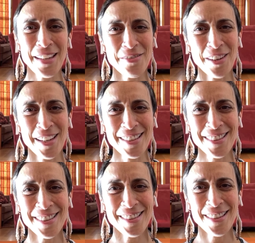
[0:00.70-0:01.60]

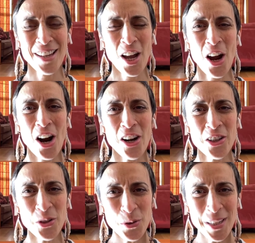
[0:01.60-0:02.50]
friends? Are
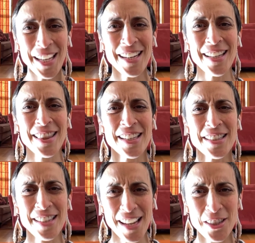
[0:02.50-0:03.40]
you getting the
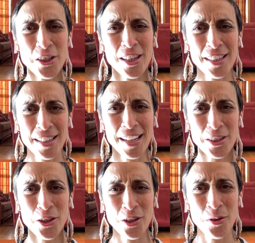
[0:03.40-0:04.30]
touch and
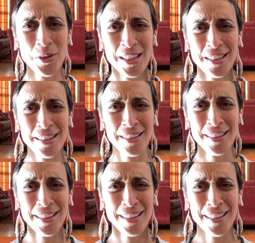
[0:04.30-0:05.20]
connection you need?
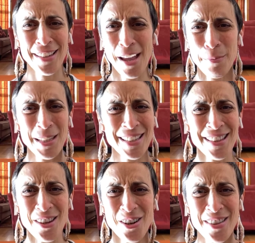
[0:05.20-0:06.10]
Yeah, me
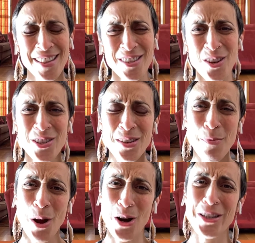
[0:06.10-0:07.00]
neither. These are
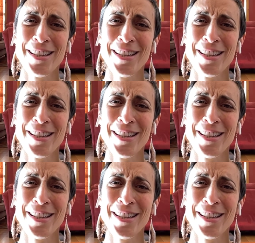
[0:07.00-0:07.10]
some hard